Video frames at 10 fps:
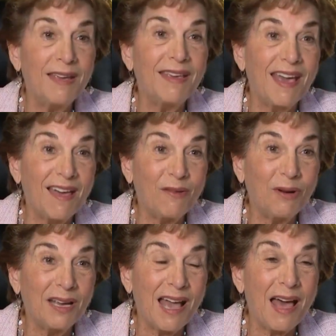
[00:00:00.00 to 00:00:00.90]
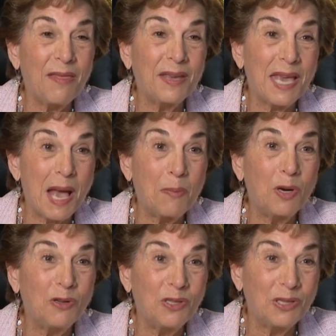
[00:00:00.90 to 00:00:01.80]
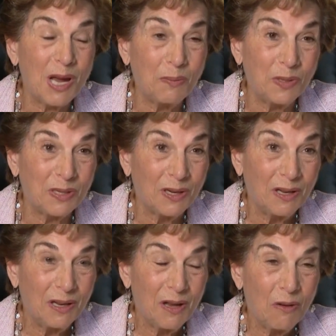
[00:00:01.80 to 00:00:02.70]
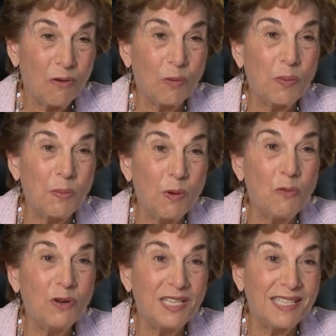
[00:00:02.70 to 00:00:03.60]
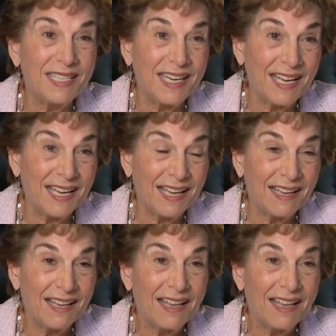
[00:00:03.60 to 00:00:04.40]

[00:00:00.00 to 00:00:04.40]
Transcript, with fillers: a gathering on the Capitol steps where people would sing